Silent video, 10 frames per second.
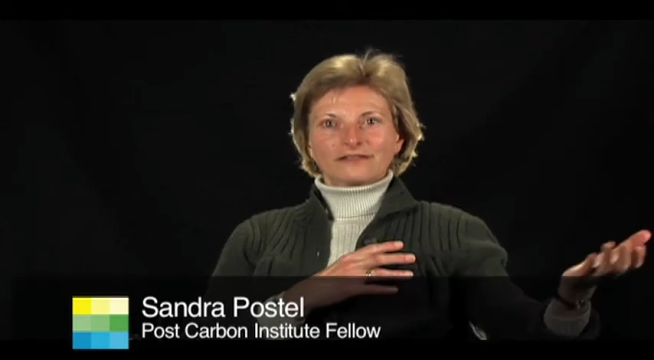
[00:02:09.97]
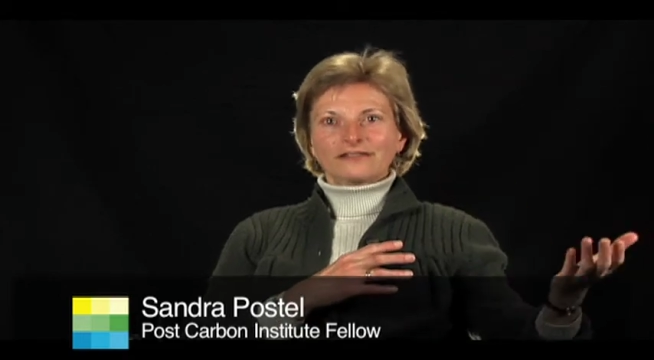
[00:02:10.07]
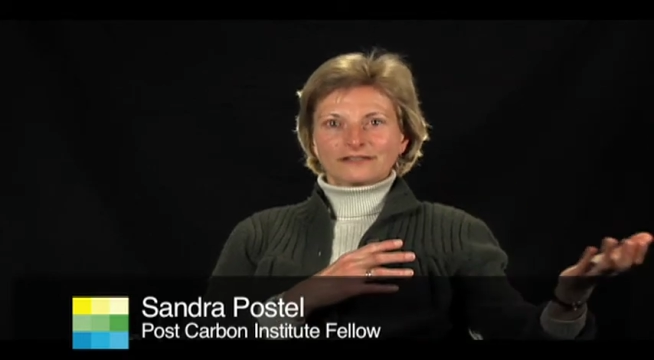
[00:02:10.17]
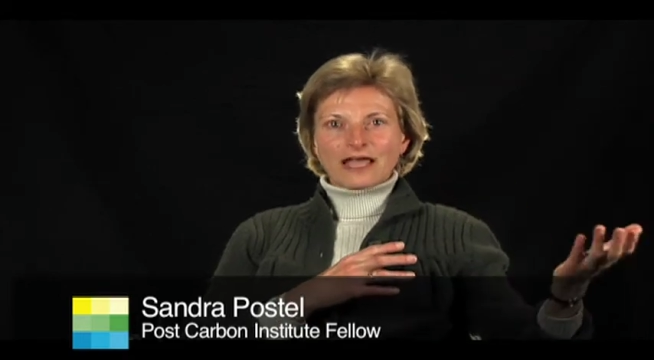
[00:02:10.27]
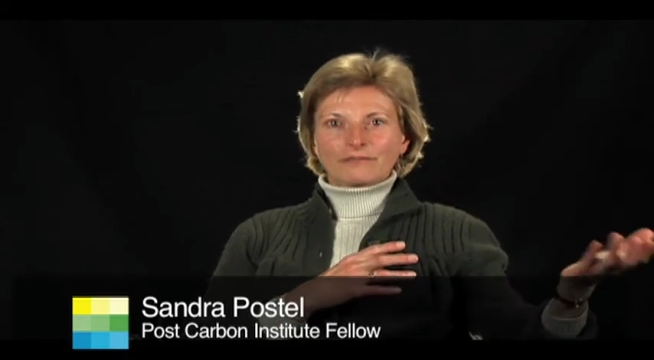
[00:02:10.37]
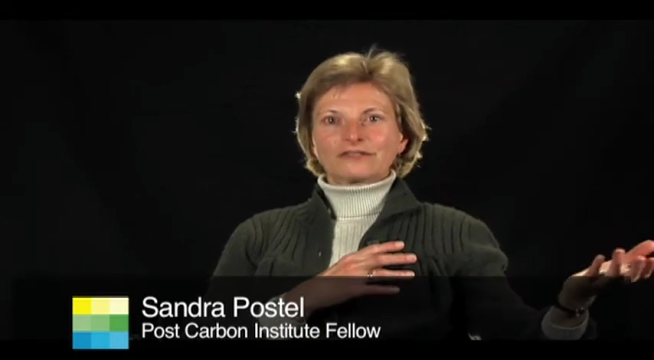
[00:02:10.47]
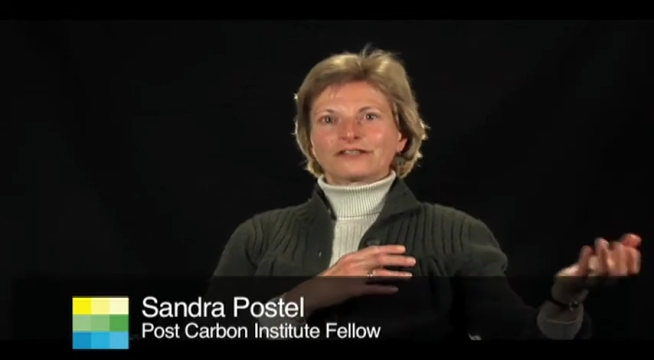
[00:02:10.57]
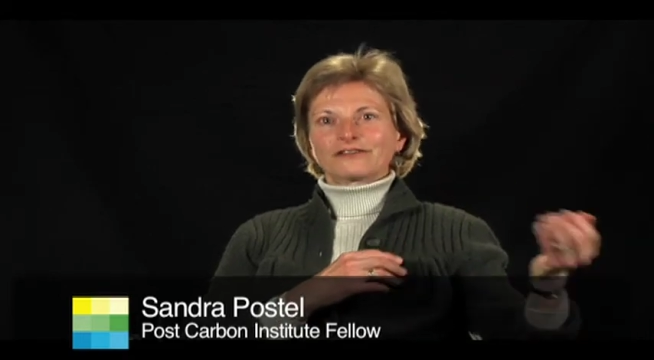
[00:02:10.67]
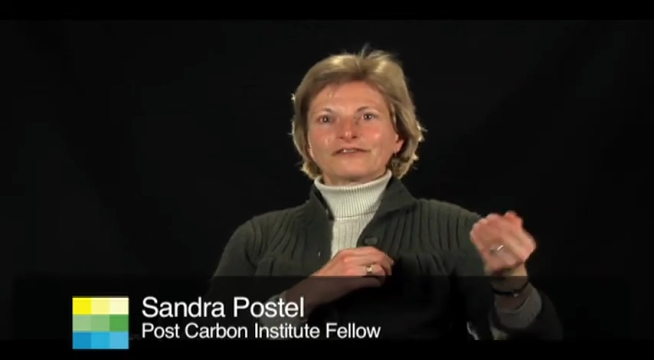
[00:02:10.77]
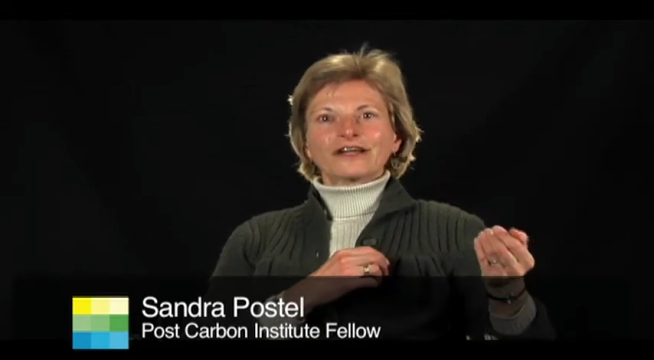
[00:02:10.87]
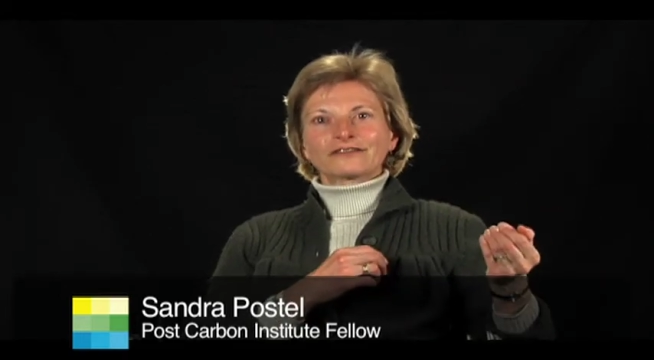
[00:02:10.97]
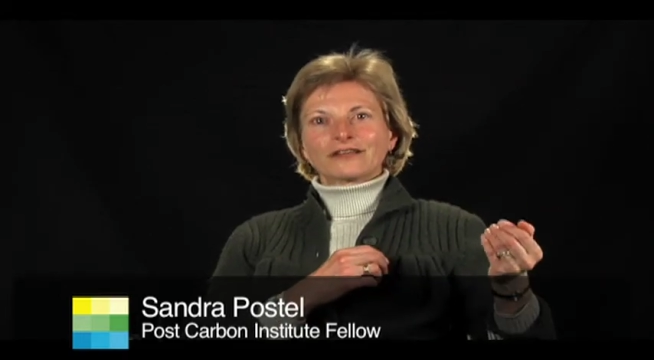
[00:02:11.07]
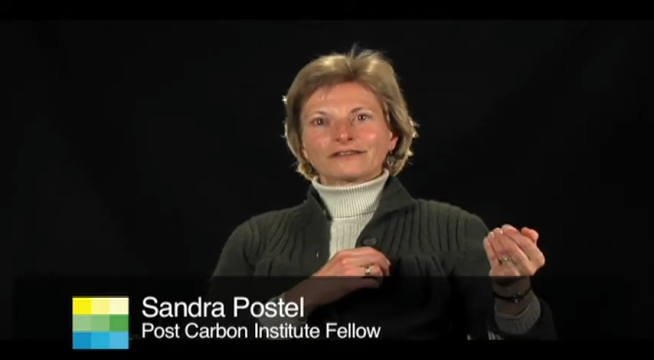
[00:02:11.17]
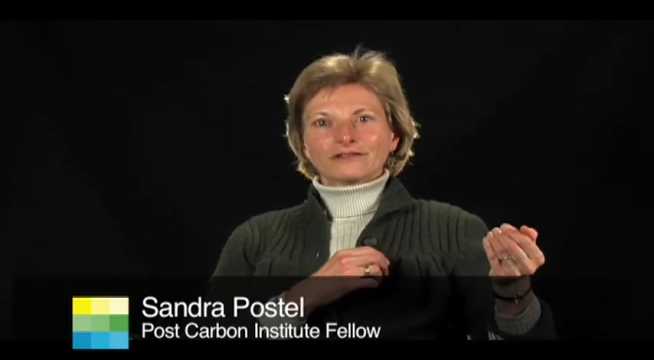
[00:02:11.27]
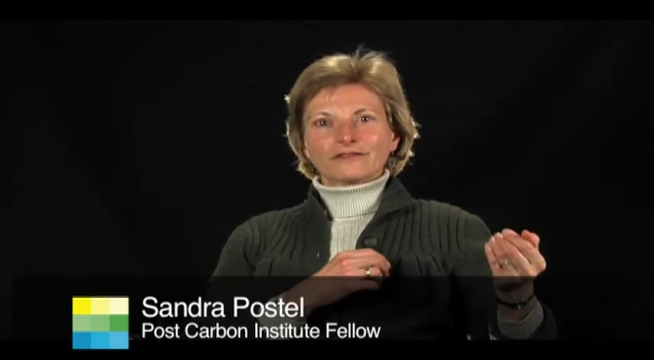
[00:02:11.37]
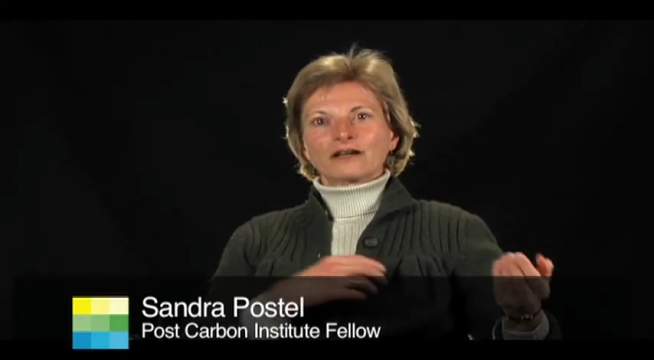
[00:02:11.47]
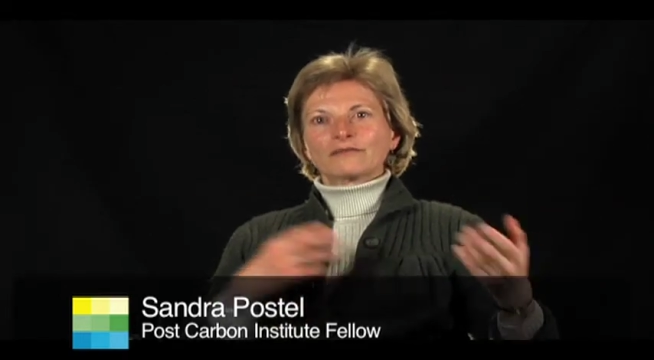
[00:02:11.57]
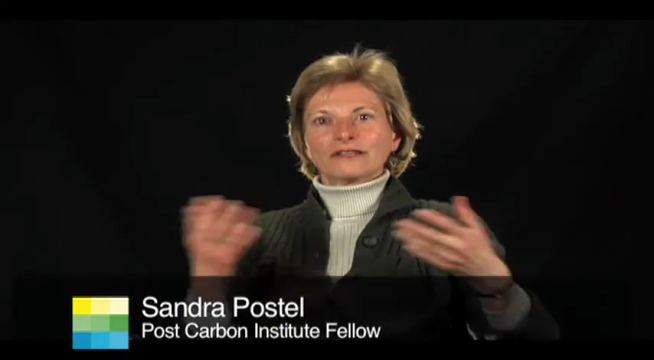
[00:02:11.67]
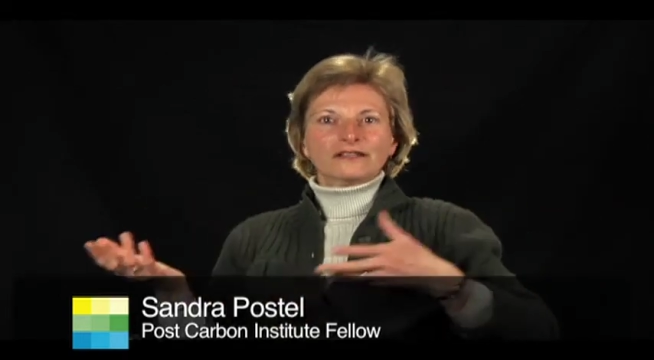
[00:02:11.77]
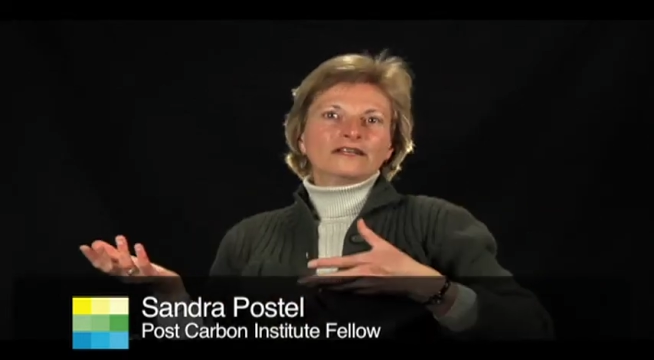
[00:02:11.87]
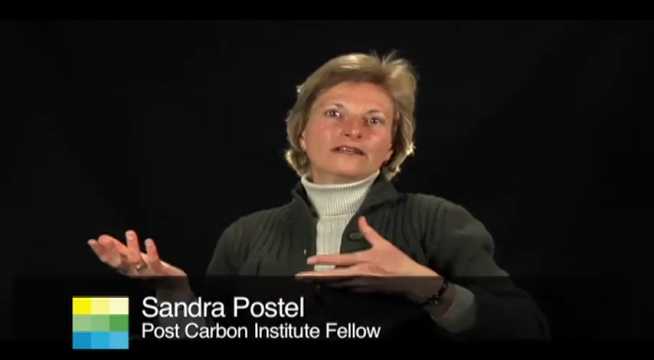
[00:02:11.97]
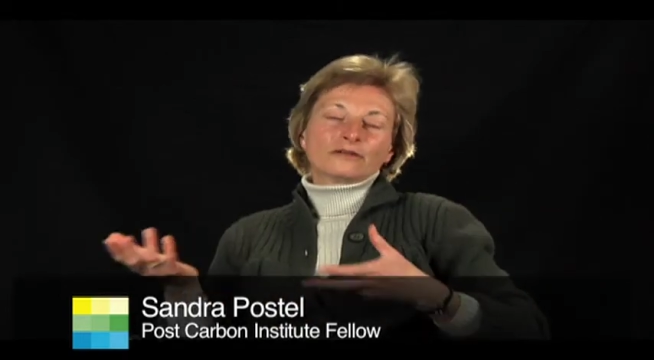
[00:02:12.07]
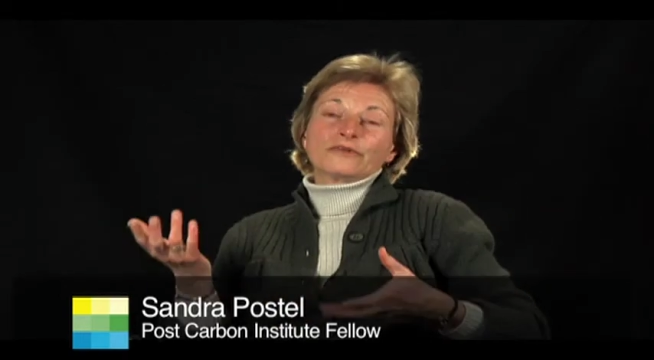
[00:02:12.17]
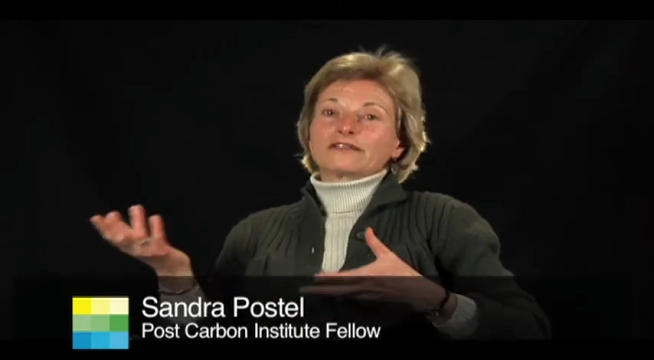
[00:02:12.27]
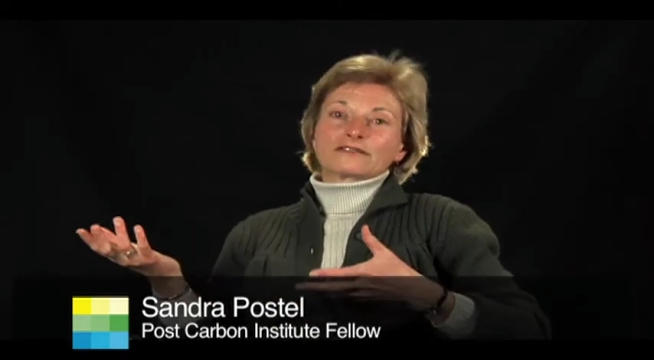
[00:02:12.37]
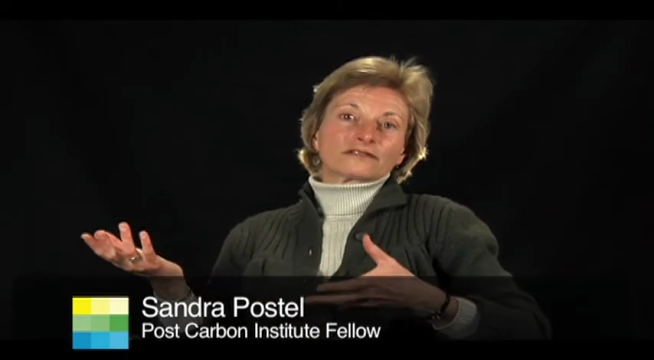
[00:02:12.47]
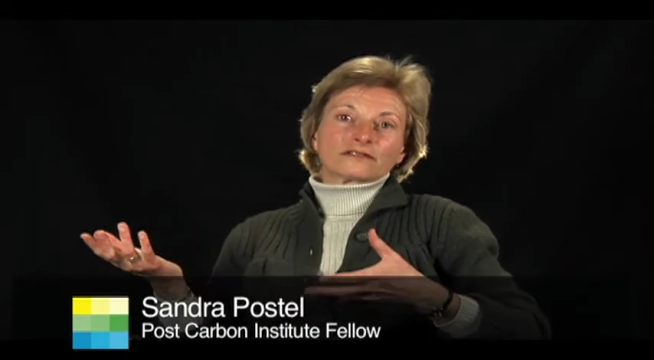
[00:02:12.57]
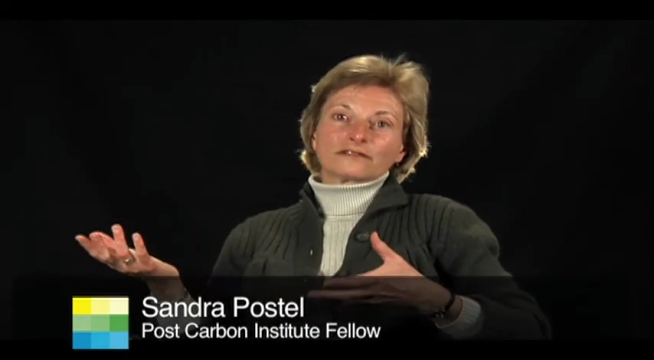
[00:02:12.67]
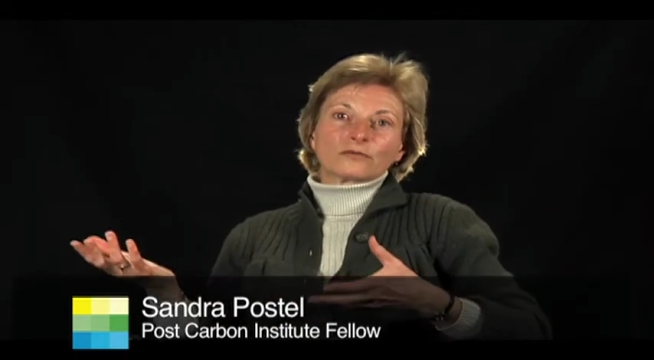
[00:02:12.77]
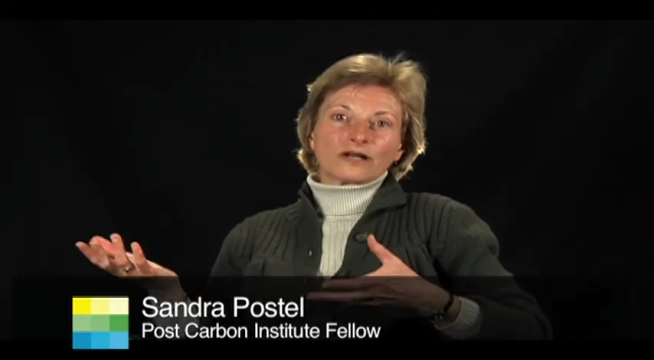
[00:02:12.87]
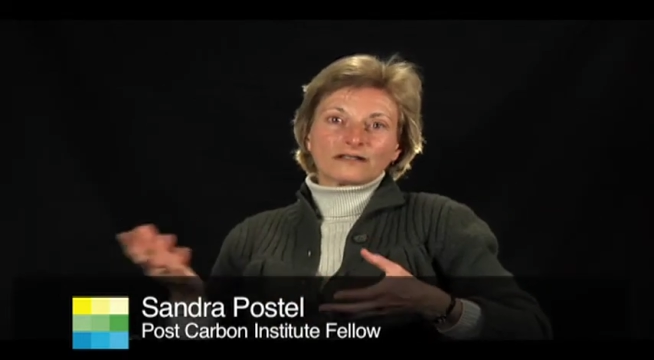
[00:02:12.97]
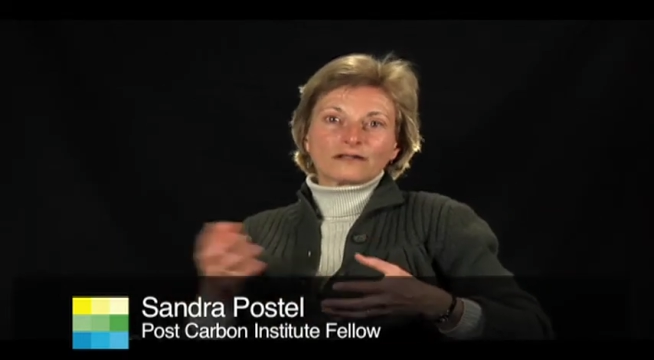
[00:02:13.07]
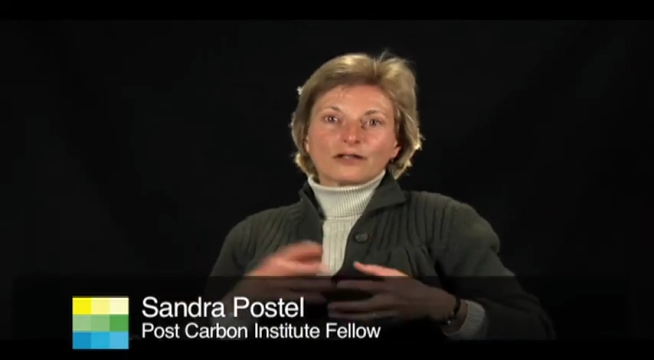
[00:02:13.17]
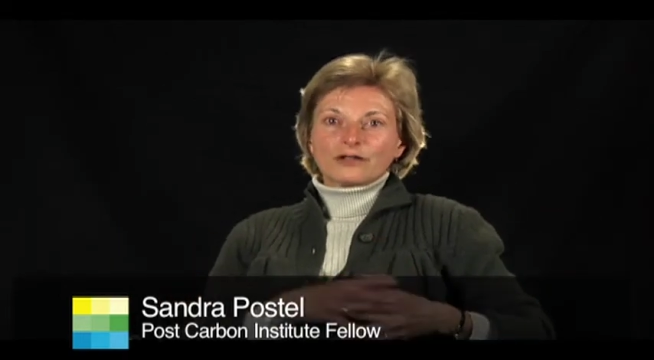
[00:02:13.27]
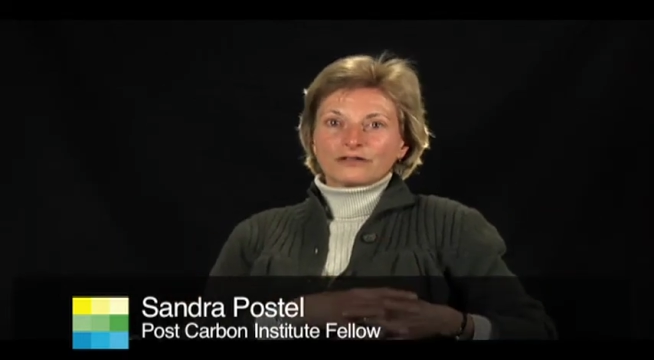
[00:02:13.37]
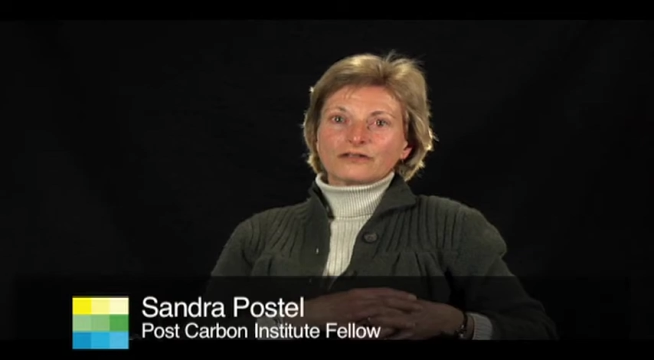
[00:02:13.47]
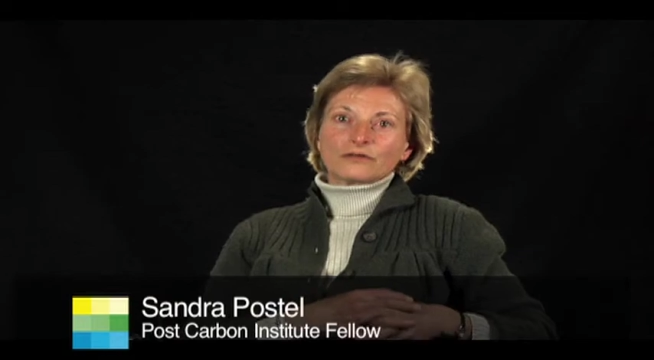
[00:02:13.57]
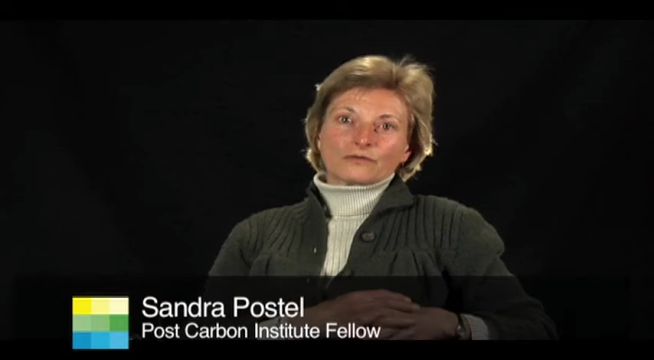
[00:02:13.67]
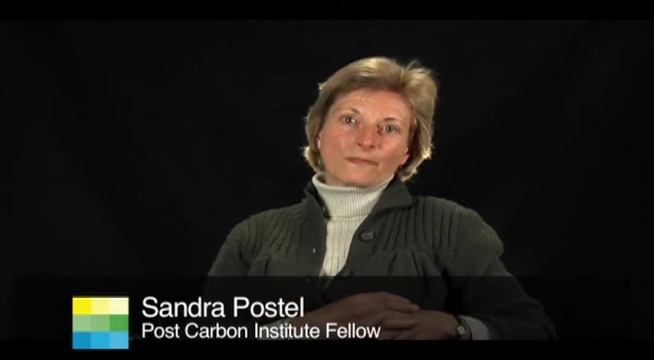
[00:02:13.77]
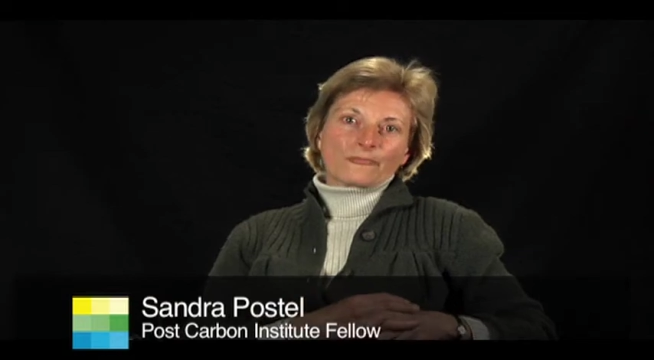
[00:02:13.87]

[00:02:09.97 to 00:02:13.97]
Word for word: these damaging effects on the environment and we can still live well too.